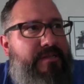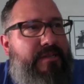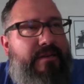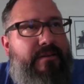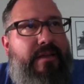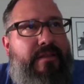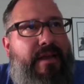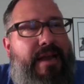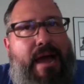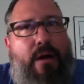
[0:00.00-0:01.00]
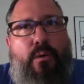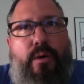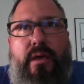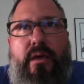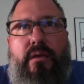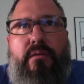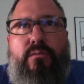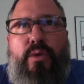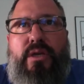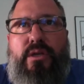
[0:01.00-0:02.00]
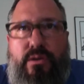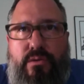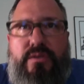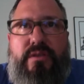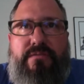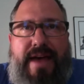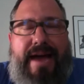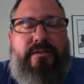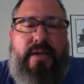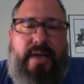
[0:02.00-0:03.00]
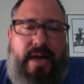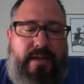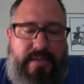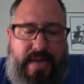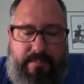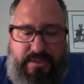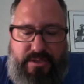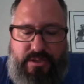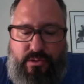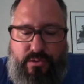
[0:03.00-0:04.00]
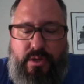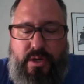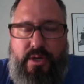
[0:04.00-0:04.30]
and then how we use the FAKTR concepts to